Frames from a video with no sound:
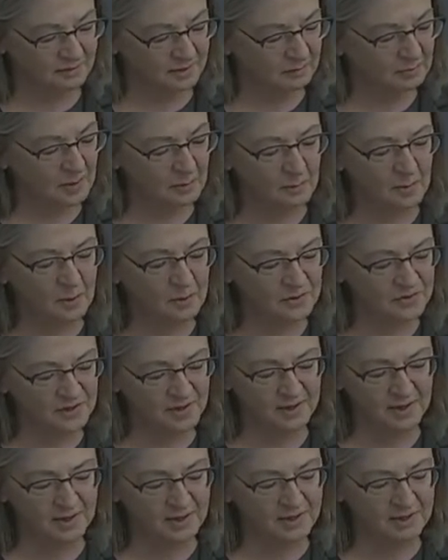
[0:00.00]
from the
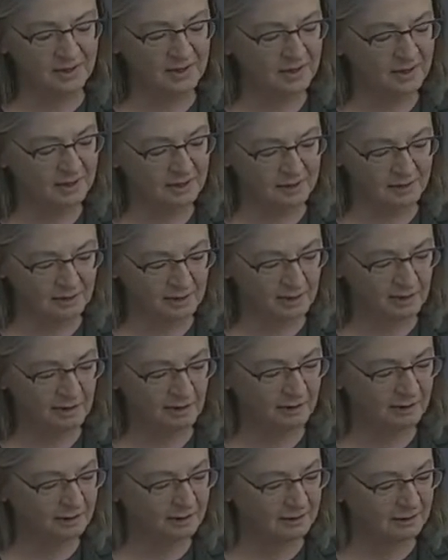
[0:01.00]
Molson Indy
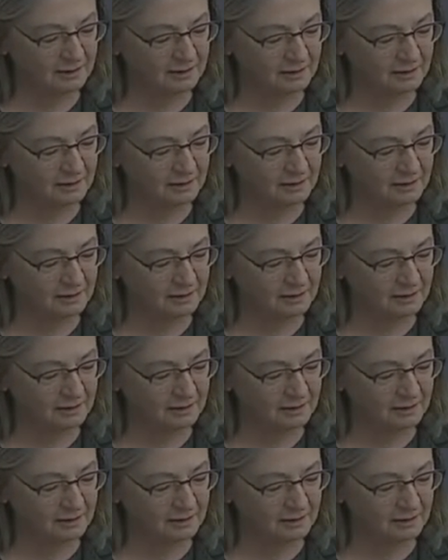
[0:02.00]
near.